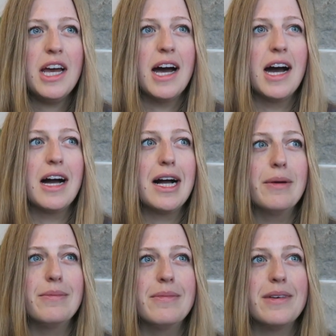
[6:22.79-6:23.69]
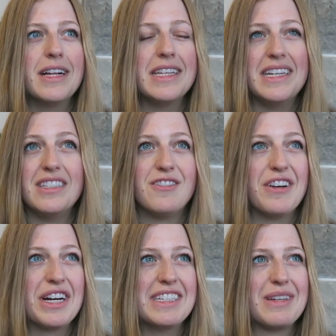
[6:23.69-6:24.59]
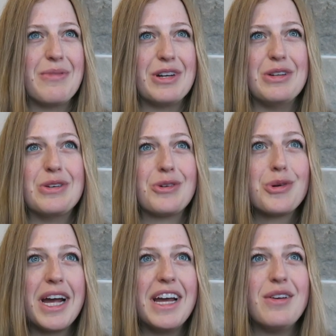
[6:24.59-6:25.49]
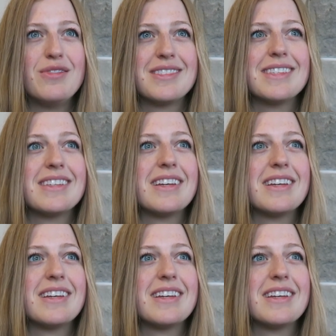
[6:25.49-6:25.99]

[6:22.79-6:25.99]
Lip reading: Aline is very someone who craves,